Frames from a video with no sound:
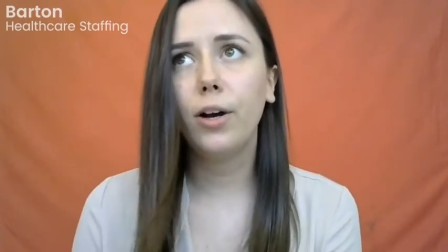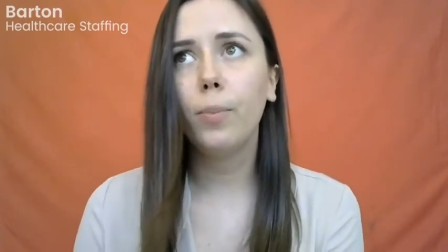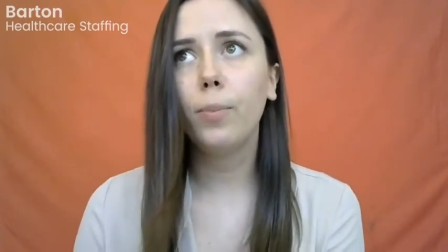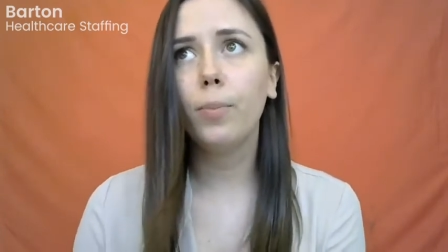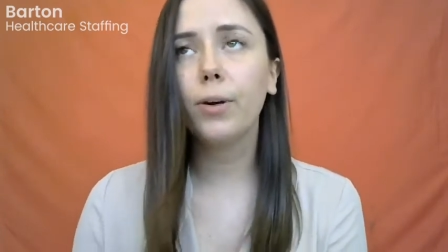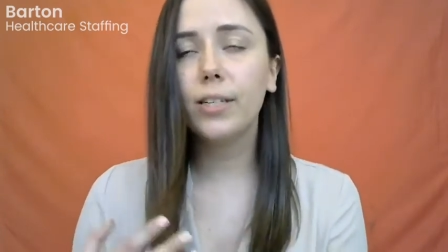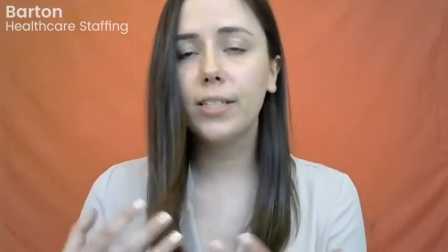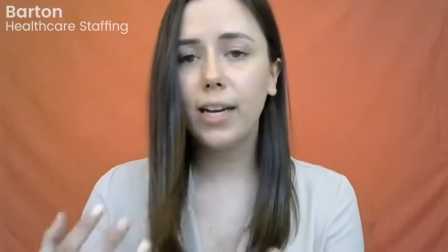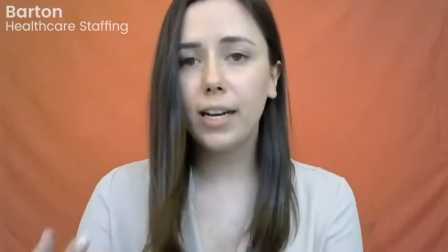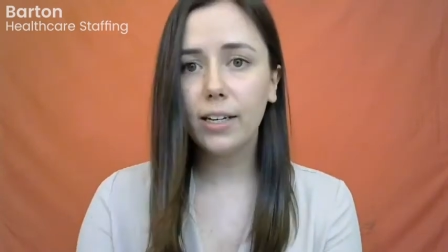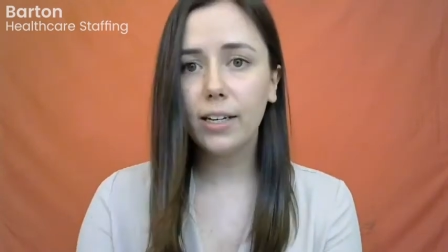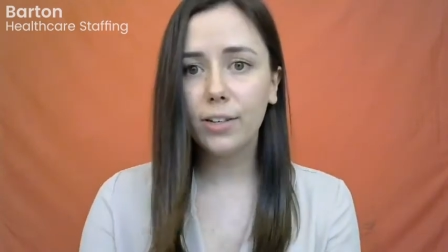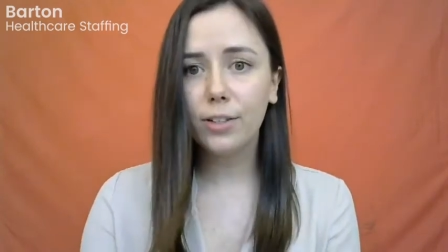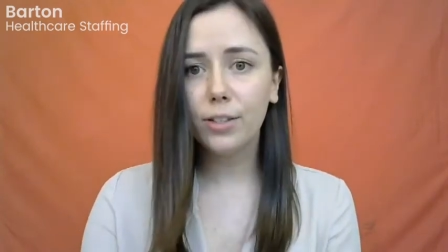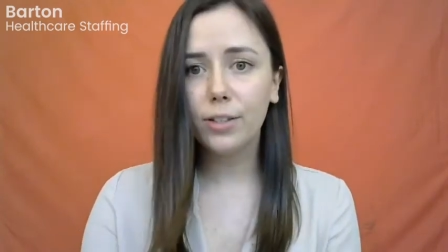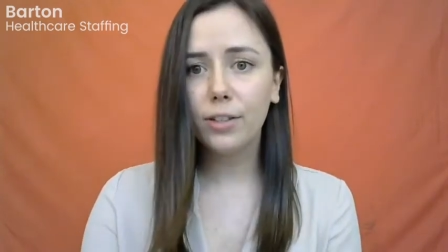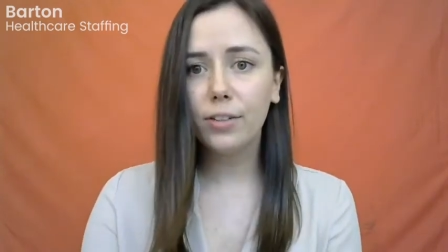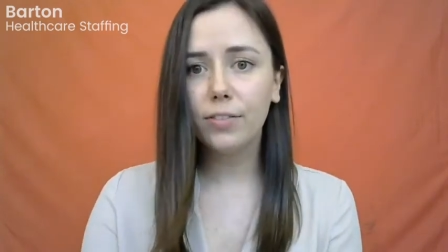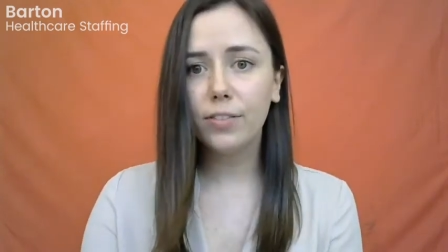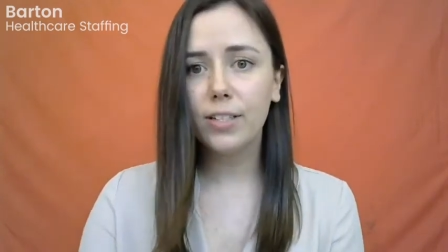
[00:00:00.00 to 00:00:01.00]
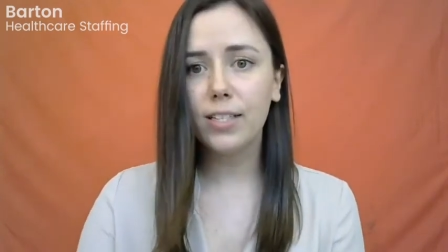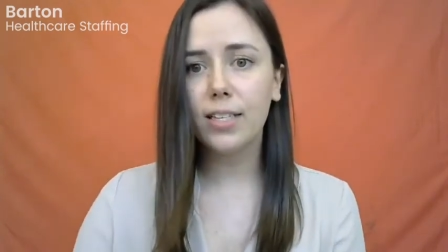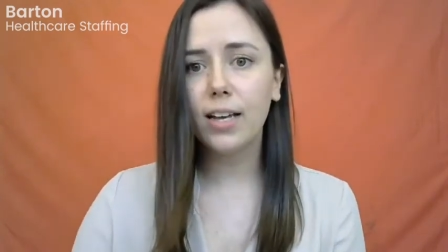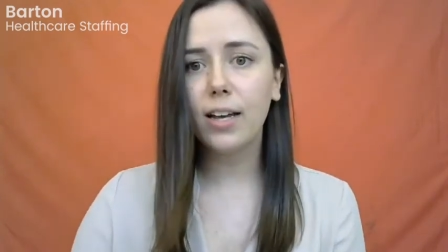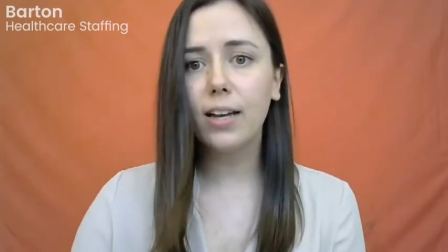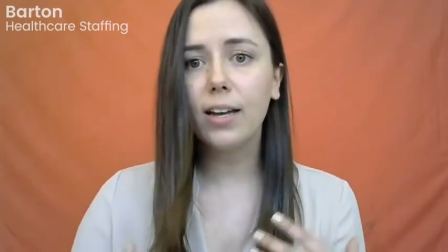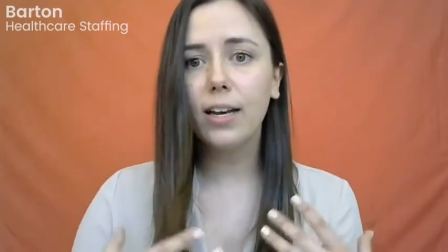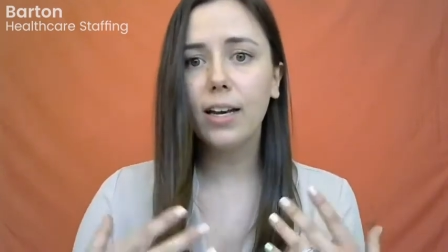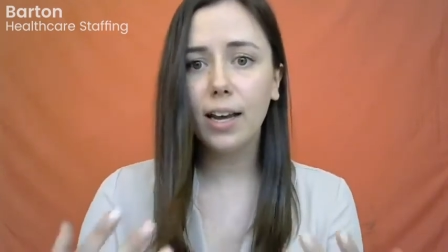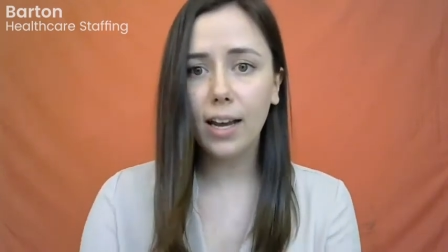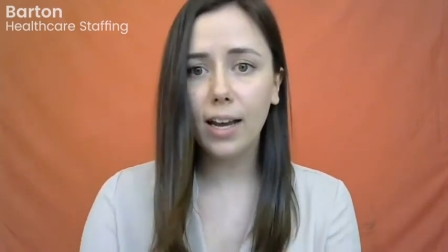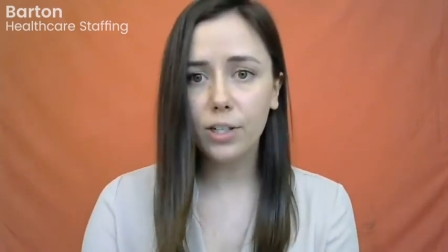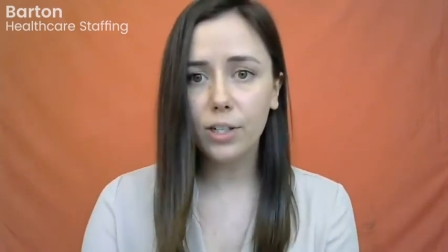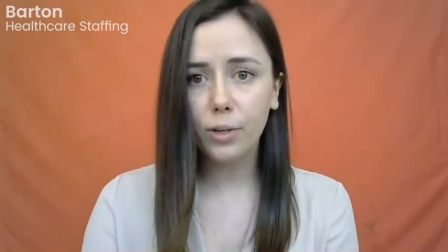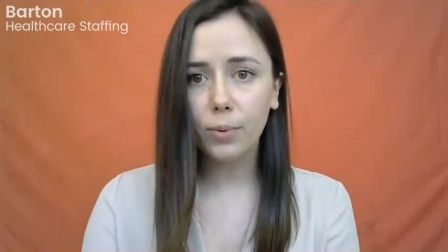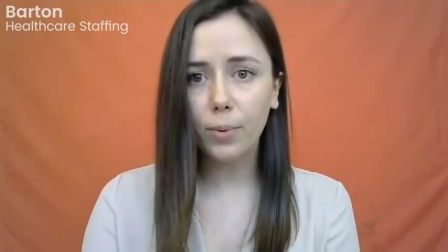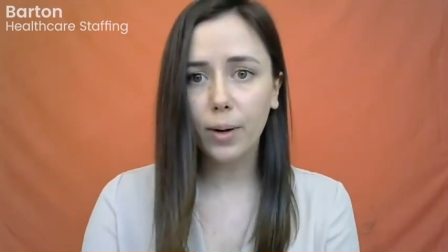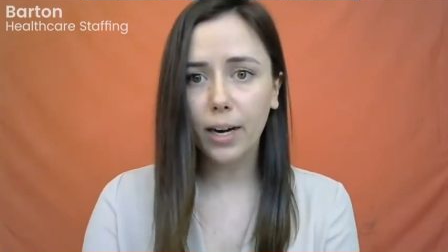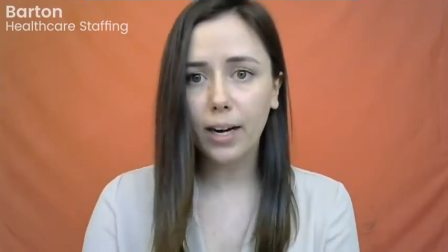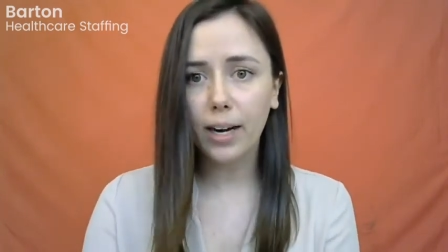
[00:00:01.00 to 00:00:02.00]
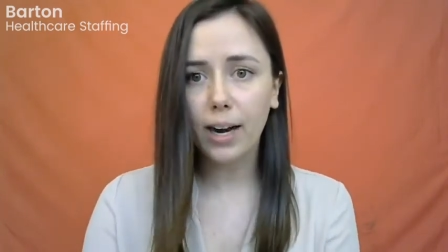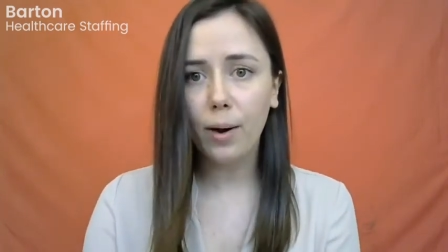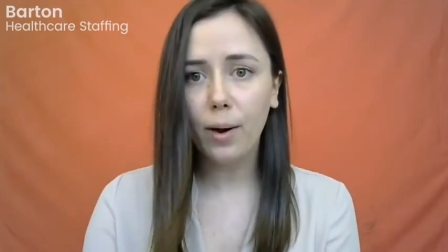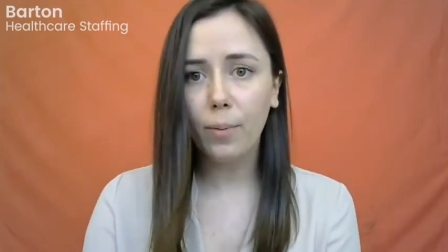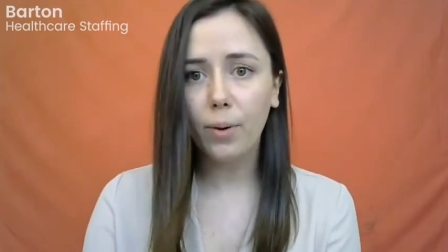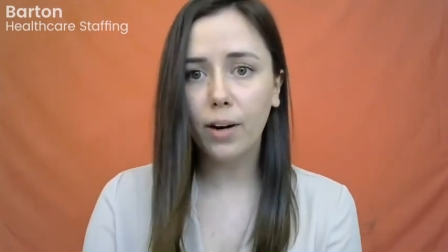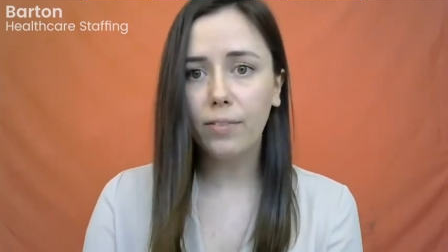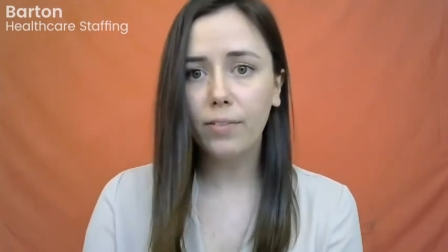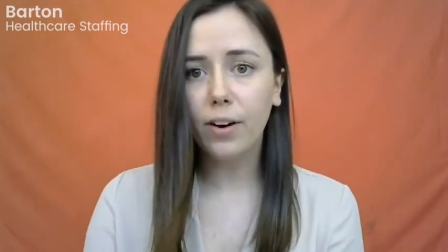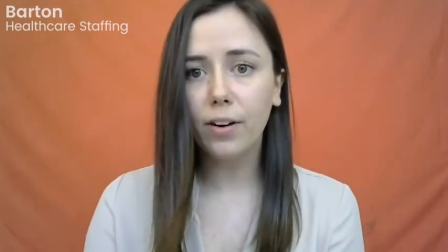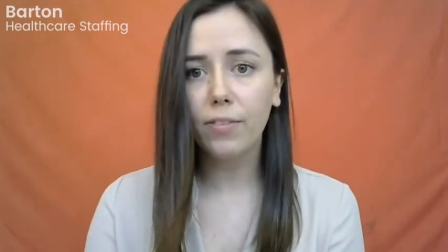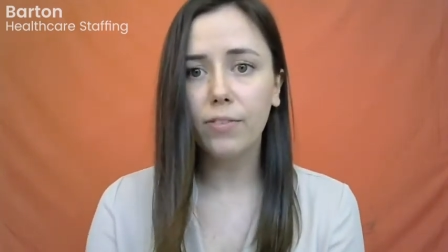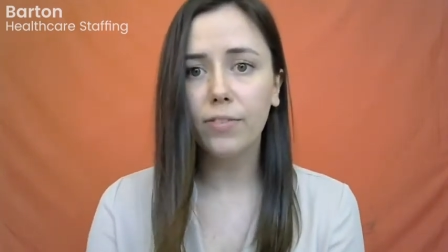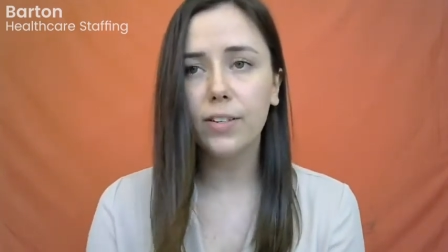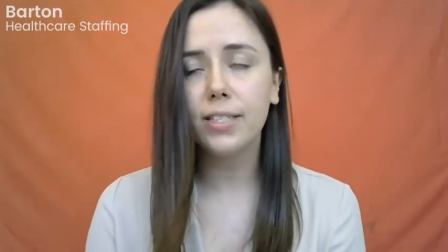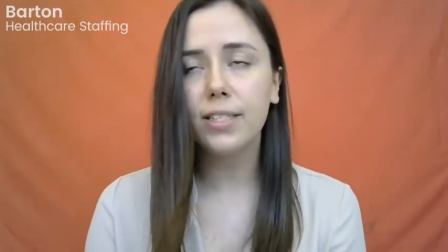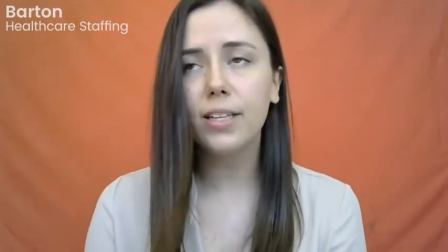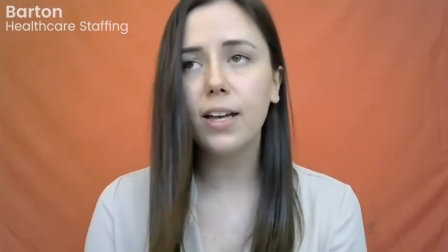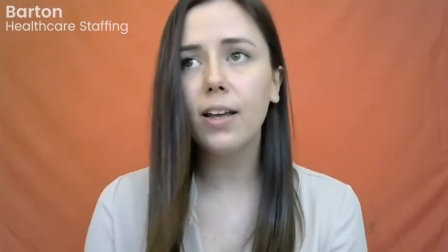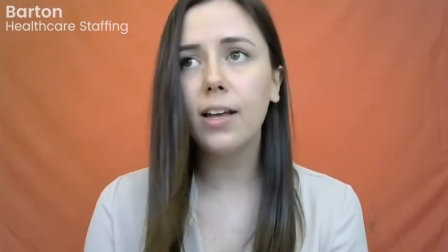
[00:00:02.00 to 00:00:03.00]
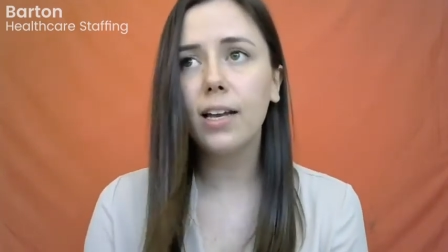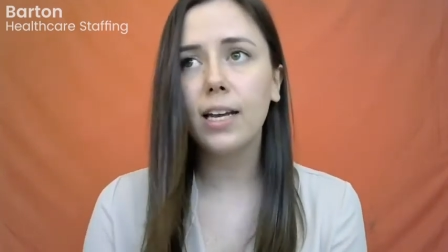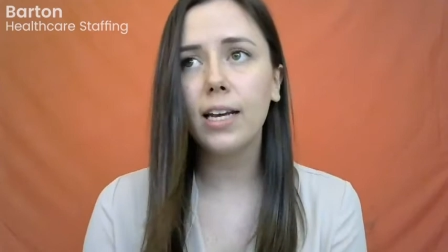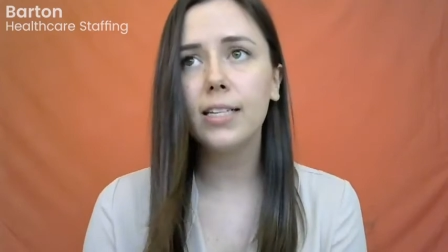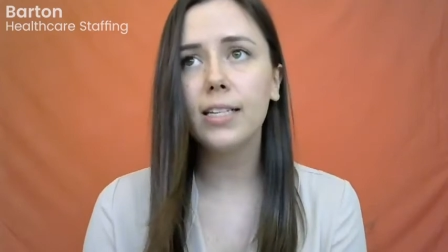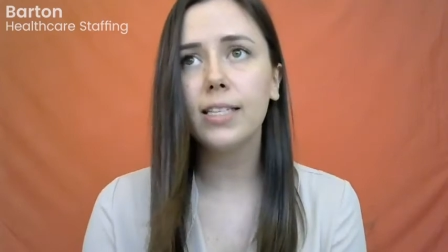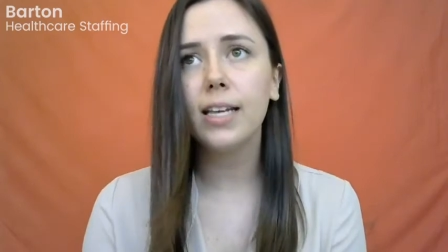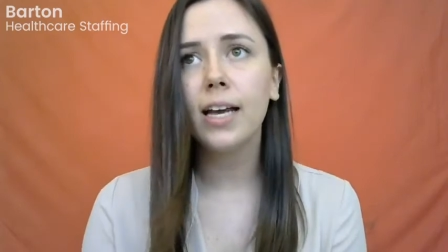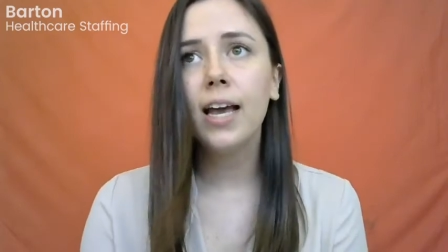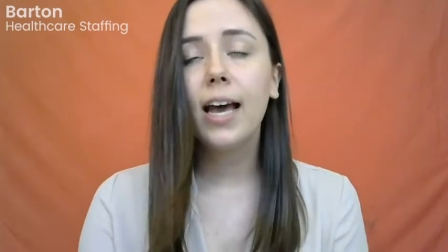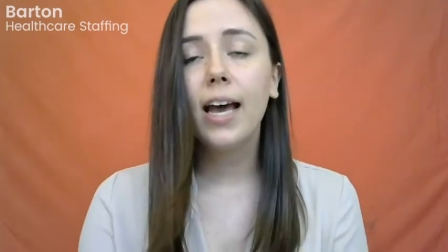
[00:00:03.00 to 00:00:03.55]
present you to a facility, get you working at one of our facilities,